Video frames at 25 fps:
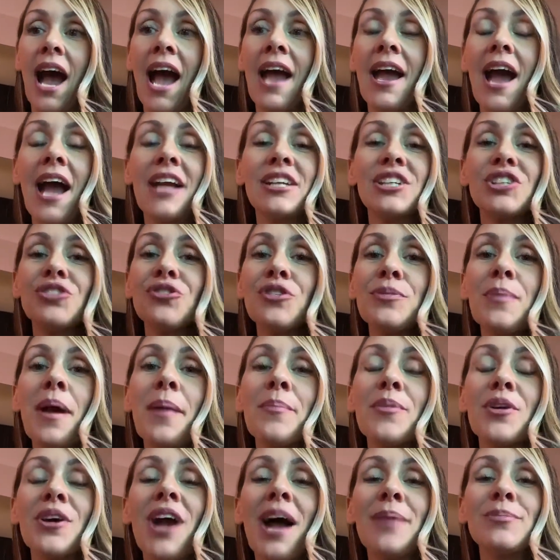I just
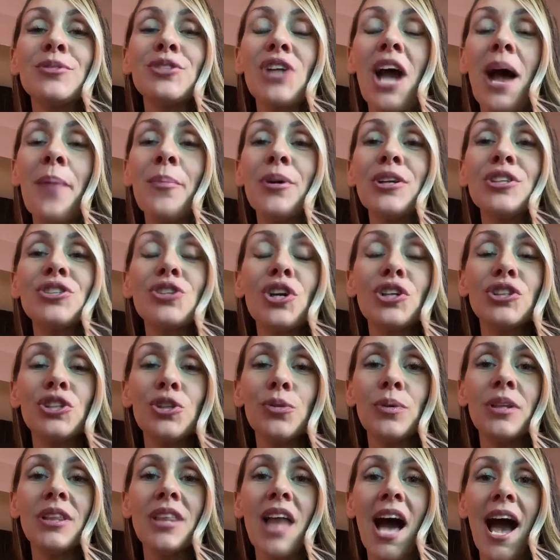remember I'm going to
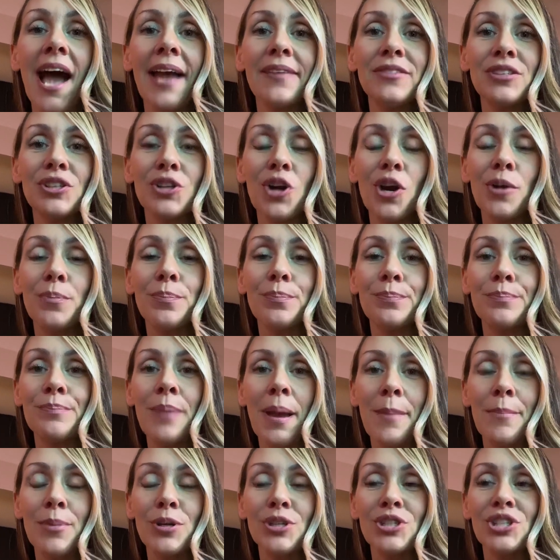start doing lives in our
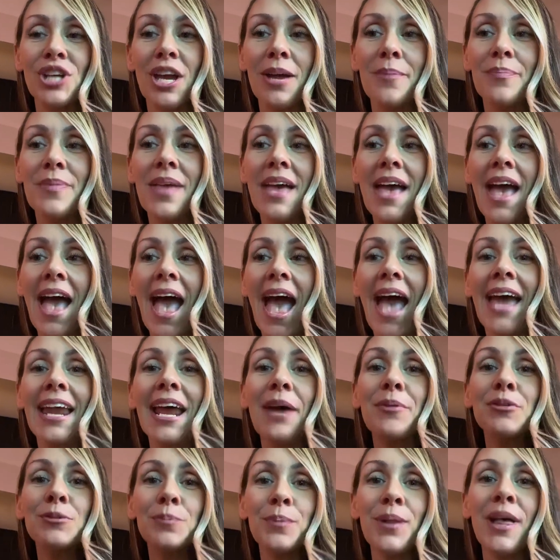membership,
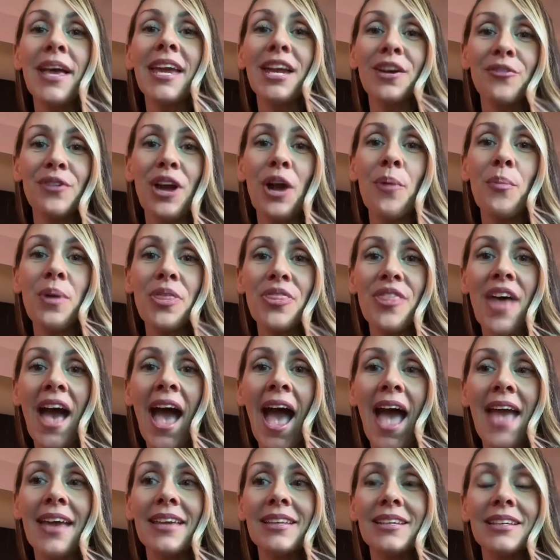and I was playing around with
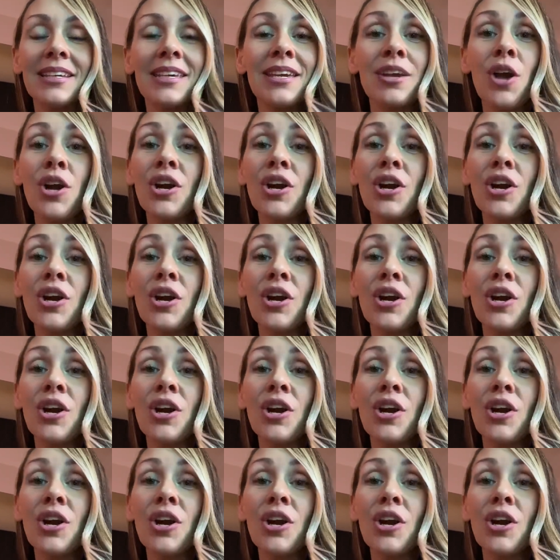that.